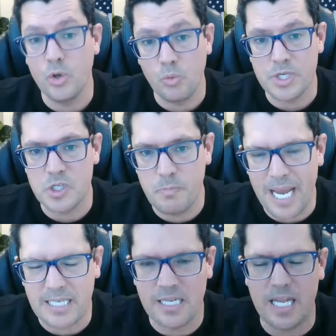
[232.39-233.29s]
who
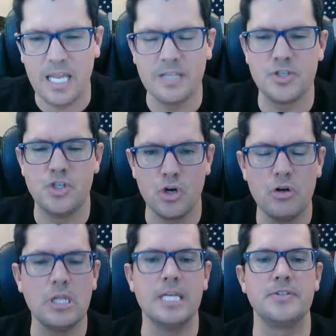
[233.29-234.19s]
respected his
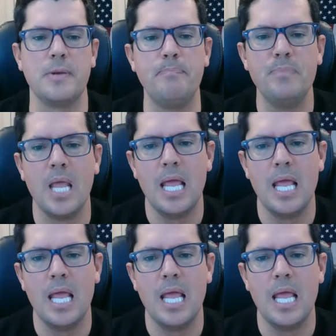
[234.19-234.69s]
journalism.